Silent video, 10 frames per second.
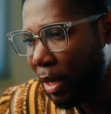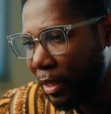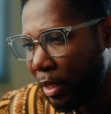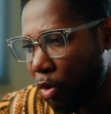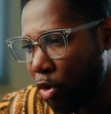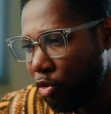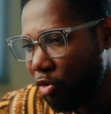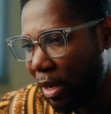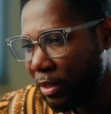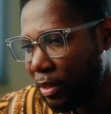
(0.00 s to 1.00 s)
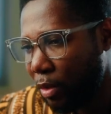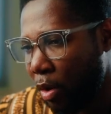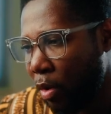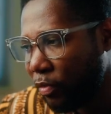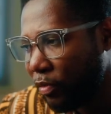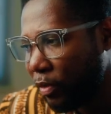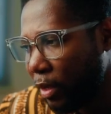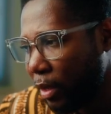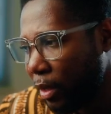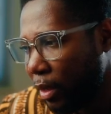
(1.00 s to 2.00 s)
like the contrast of
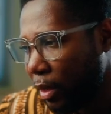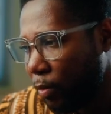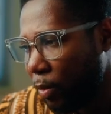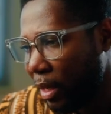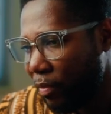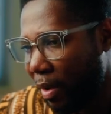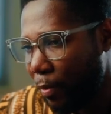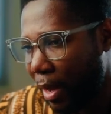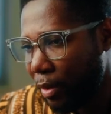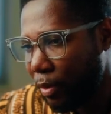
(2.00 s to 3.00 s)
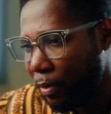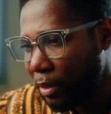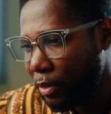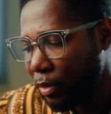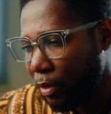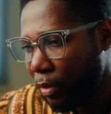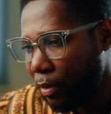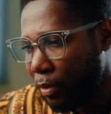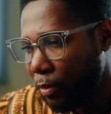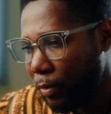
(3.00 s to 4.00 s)
whatever we are doing.
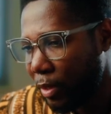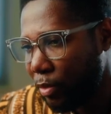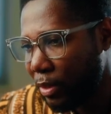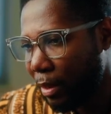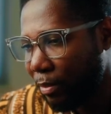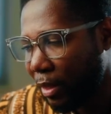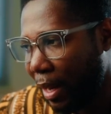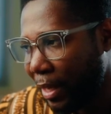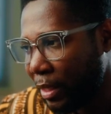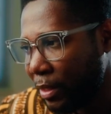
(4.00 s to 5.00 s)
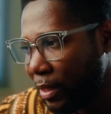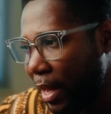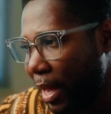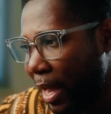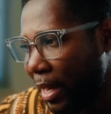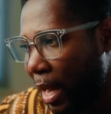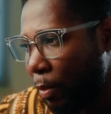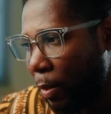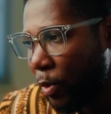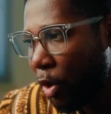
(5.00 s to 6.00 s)
So we do something like this. And now
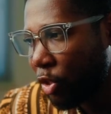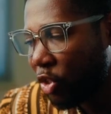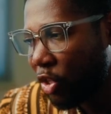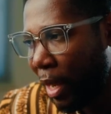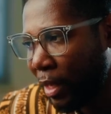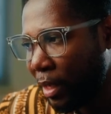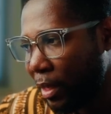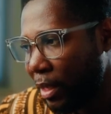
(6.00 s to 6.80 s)
when we uncheck